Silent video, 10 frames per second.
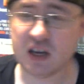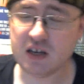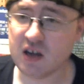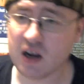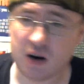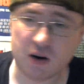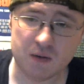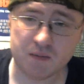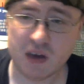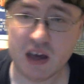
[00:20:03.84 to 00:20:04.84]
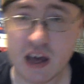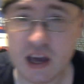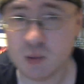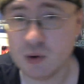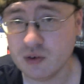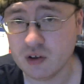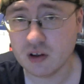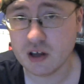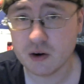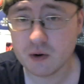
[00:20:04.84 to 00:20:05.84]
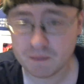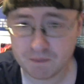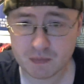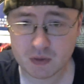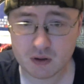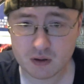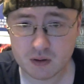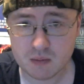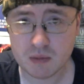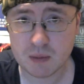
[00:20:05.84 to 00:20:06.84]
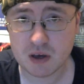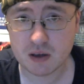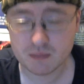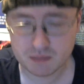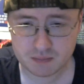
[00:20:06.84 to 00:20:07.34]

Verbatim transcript: Take care, and we'll see you later. Bye-bye.